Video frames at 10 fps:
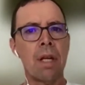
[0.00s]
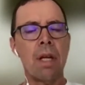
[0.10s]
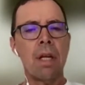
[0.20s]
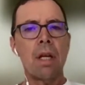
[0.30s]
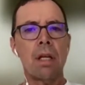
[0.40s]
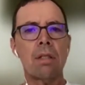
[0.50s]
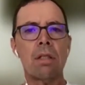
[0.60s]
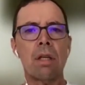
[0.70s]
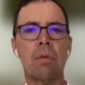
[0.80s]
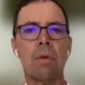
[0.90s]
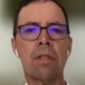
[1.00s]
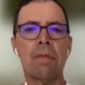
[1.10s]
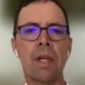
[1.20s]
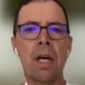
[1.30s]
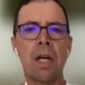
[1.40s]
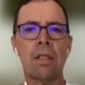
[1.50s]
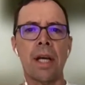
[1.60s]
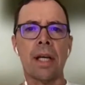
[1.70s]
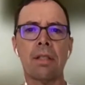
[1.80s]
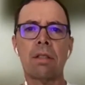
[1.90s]
I'll start with some
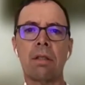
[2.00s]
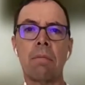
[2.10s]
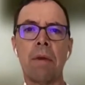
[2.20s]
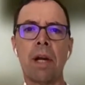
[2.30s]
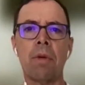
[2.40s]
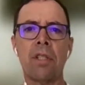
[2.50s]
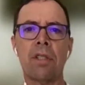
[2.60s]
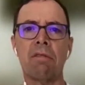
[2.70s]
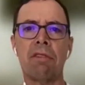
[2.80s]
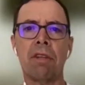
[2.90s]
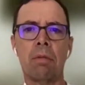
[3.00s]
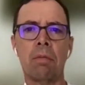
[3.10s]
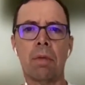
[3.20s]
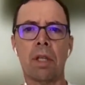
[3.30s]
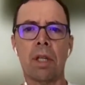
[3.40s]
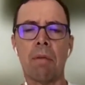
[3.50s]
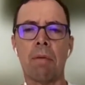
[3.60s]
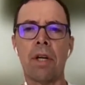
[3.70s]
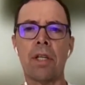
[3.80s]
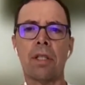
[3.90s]
context to my recent film
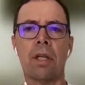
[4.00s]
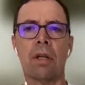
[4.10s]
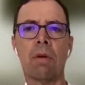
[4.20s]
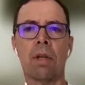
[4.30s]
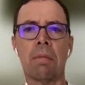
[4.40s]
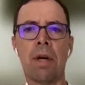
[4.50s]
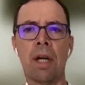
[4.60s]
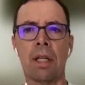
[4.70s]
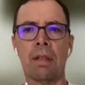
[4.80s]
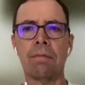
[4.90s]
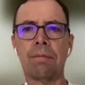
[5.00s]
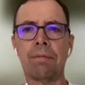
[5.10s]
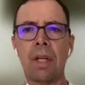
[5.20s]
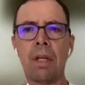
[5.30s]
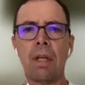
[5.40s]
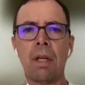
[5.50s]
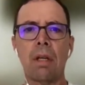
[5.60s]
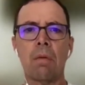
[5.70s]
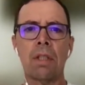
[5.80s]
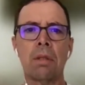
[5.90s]
collaboration in Guatemala.
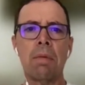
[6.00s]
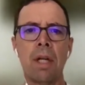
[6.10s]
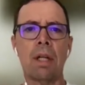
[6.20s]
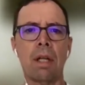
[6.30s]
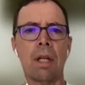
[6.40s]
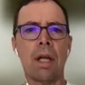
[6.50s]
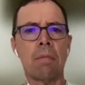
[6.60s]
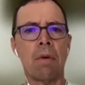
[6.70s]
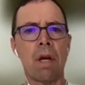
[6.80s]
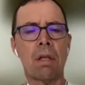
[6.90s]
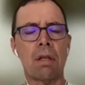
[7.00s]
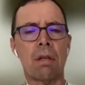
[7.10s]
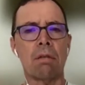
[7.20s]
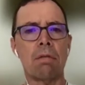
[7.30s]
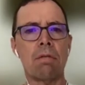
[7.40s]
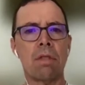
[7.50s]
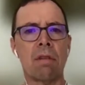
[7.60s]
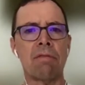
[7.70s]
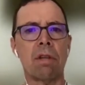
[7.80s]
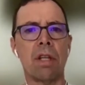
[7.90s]
Guatemala, like Morocco, suffered
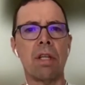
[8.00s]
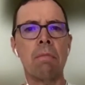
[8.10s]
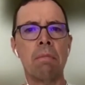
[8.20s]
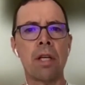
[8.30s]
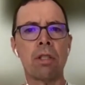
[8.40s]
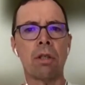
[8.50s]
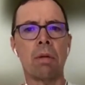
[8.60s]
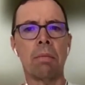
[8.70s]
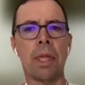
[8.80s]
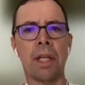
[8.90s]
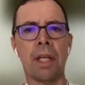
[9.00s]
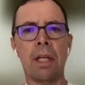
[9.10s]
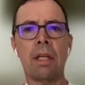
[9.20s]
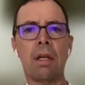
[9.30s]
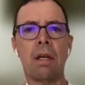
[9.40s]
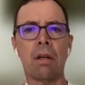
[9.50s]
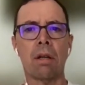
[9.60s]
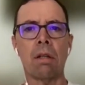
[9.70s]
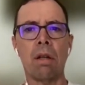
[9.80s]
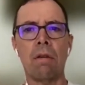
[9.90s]
immeasurably under
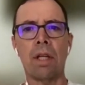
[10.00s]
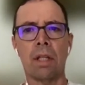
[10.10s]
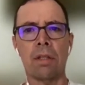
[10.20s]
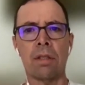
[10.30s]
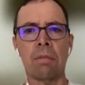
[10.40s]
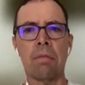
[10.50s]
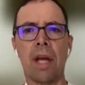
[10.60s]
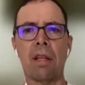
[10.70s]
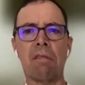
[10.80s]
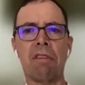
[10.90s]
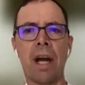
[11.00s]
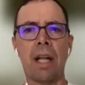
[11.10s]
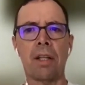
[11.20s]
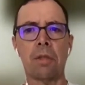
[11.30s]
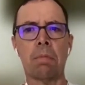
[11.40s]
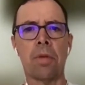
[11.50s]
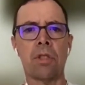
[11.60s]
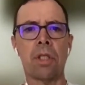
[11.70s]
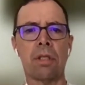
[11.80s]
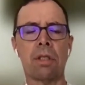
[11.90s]
colonialism, and the violence
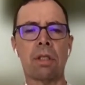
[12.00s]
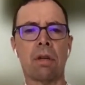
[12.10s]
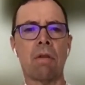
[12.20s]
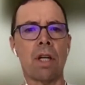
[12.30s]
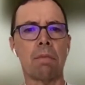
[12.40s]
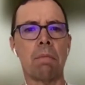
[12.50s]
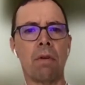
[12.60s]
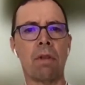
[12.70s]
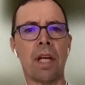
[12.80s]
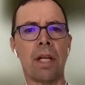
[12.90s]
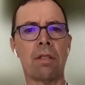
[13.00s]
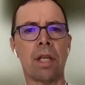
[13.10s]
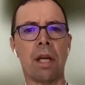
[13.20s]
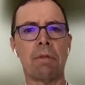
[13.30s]
persists across both landscapes.